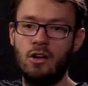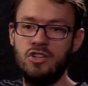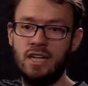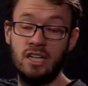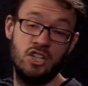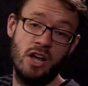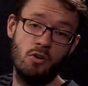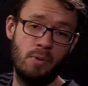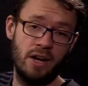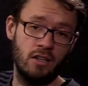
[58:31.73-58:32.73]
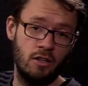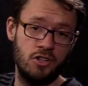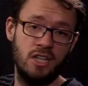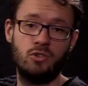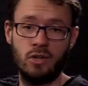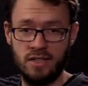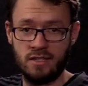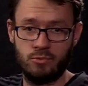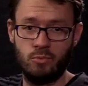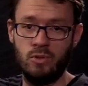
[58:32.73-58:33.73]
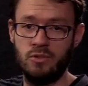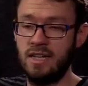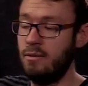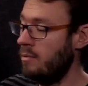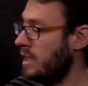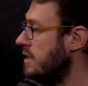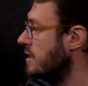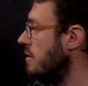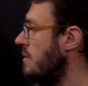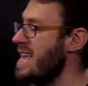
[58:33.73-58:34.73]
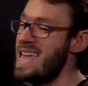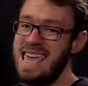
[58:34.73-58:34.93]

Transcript: logic and general predicate logic trees, as we'll see when we get to them,